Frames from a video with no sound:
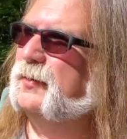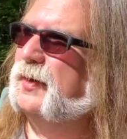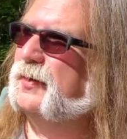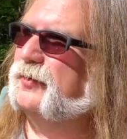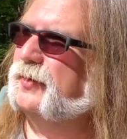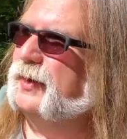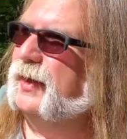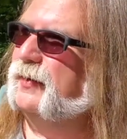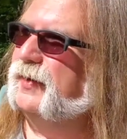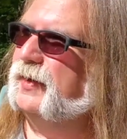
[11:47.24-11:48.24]
Water's really
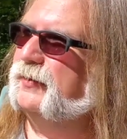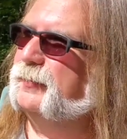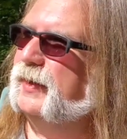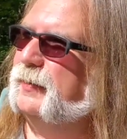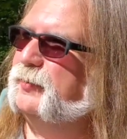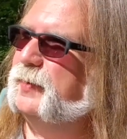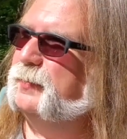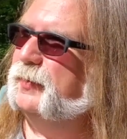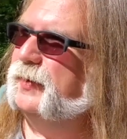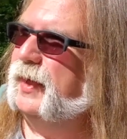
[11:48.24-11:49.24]
heavy. Sometimes
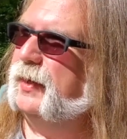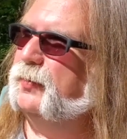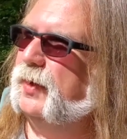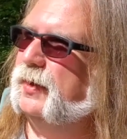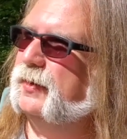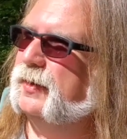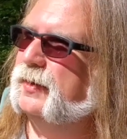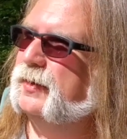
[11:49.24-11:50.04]
people would add water.